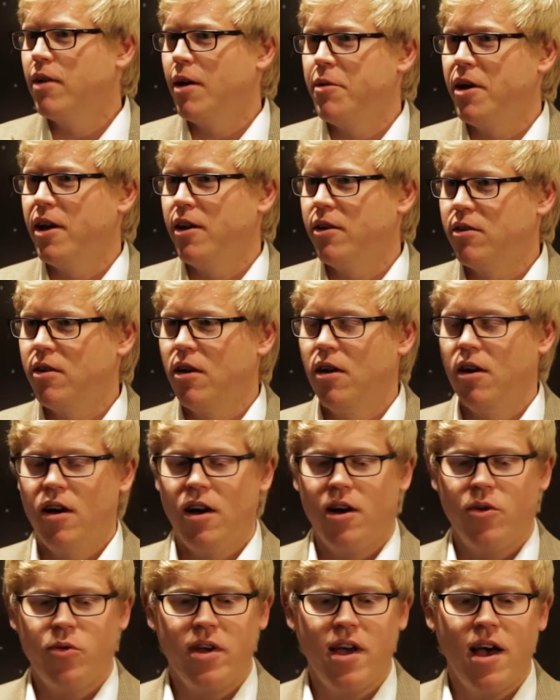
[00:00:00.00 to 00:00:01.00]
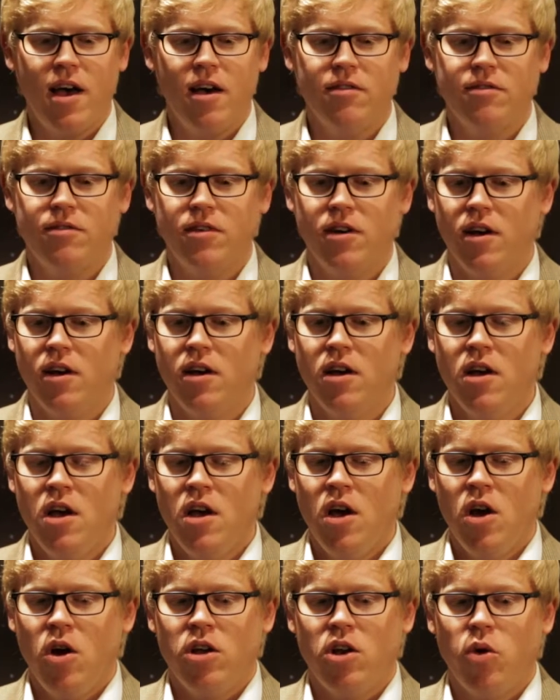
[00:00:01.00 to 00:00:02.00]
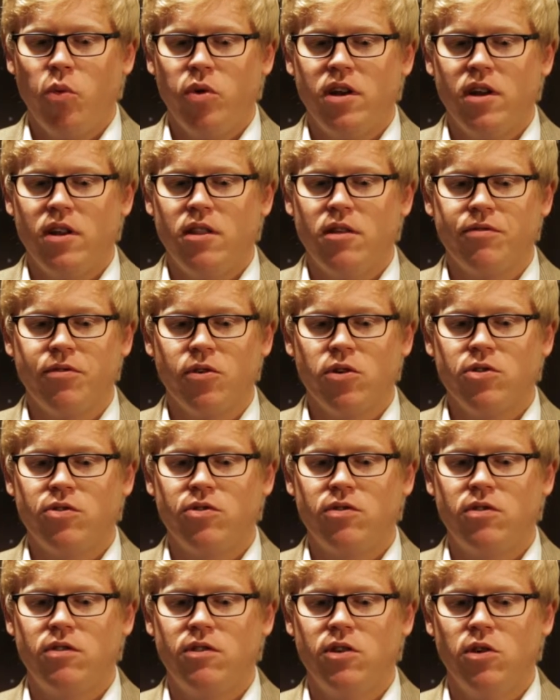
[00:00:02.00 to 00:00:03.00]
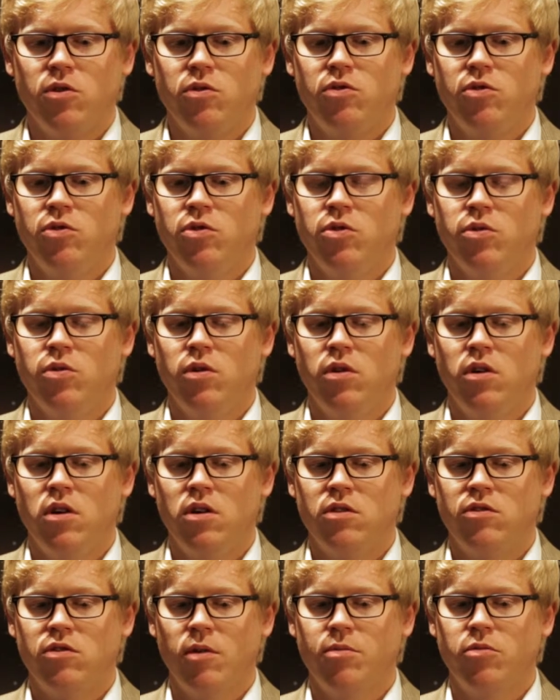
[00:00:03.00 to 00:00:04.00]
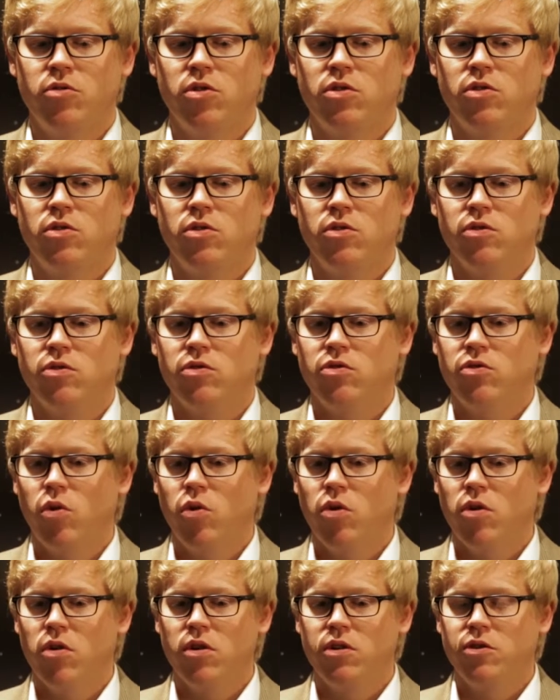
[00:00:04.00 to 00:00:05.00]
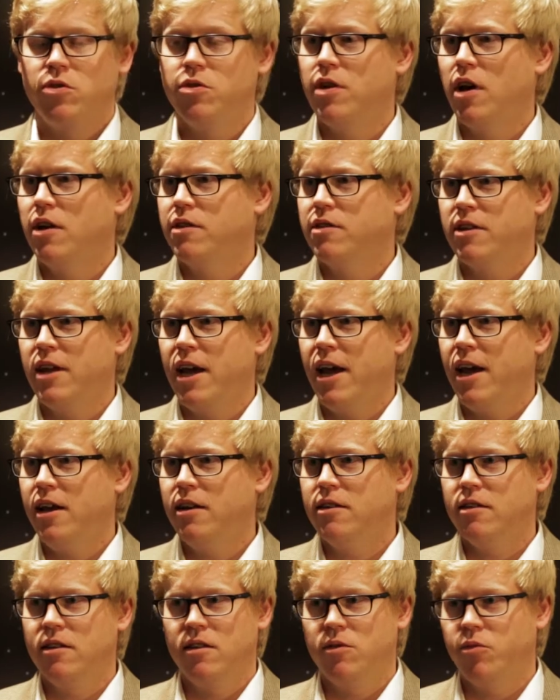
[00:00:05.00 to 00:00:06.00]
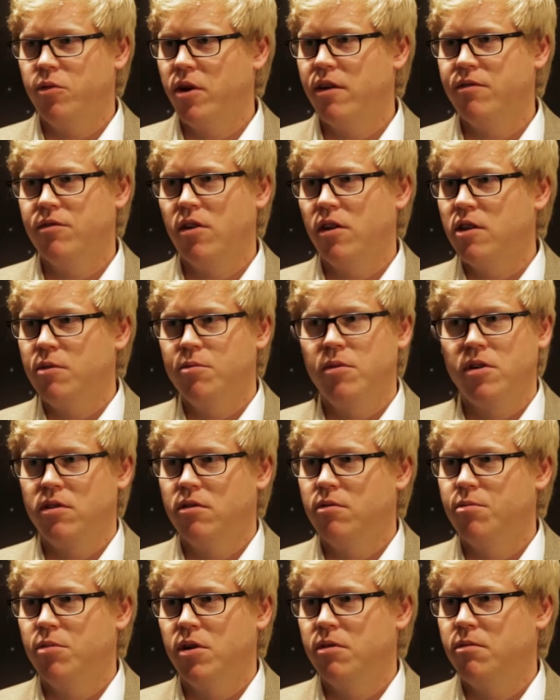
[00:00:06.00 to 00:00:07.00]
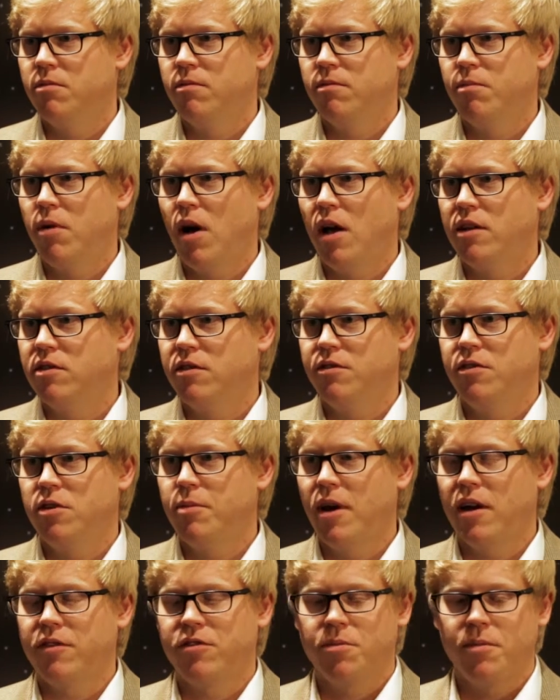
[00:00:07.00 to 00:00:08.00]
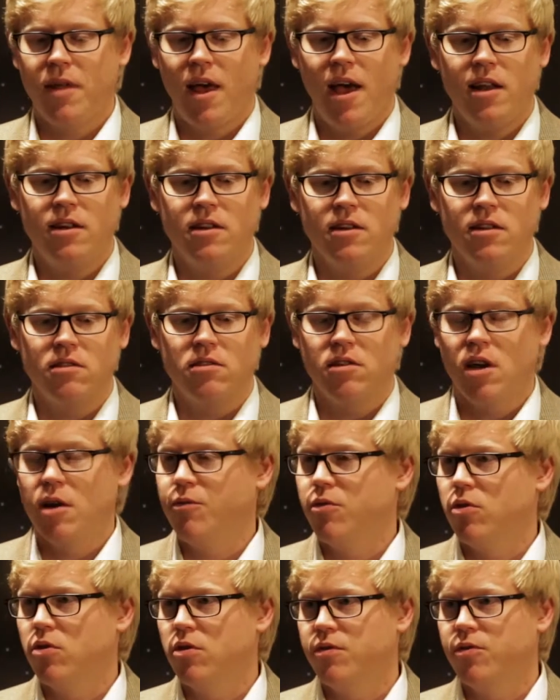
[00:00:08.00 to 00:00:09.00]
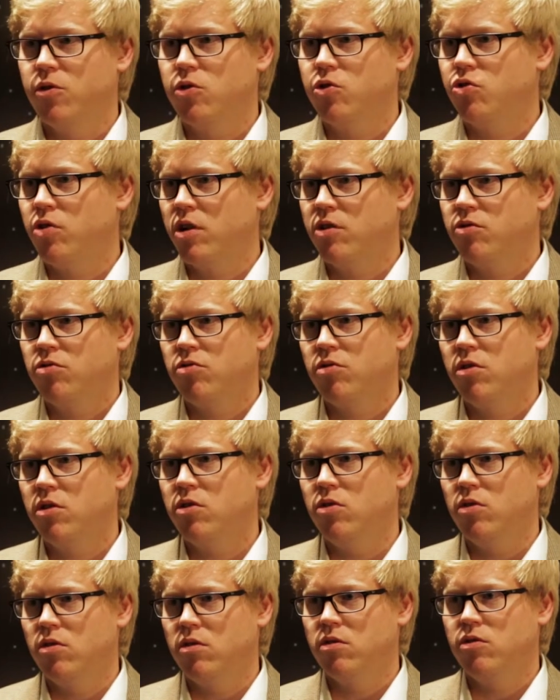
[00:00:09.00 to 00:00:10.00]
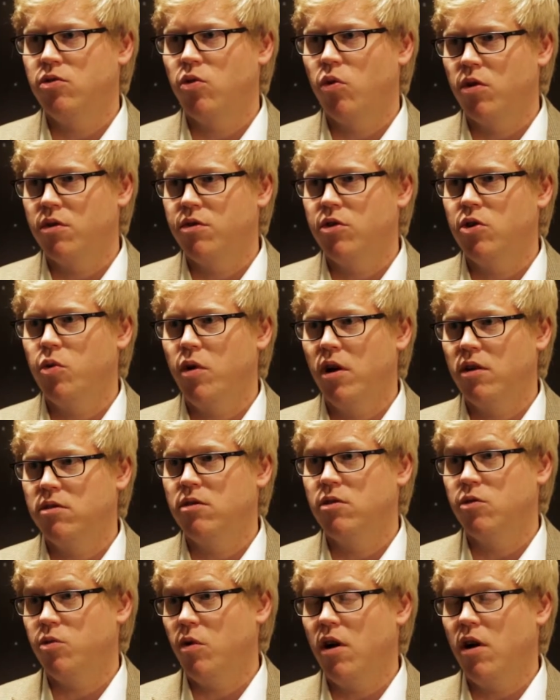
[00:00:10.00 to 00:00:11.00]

I mean, we have, we did the first CO2 subcritical store in 2008, and then we have nothing but positive feedback from that, and the same for the first transcritical store in the US as